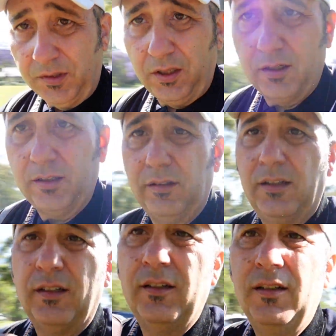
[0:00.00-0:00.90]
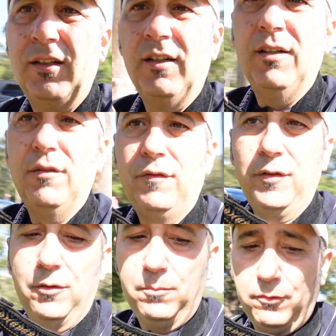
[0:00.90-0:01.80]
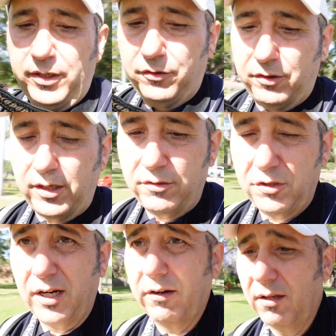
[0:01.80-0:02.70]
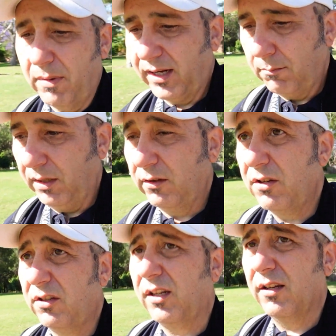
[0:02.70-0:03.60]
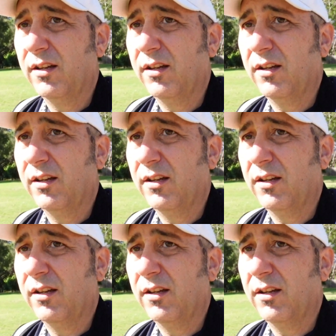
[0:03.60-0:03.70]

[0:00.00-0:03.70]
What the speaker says: You got film retro. Jerry, you're making me dizzy.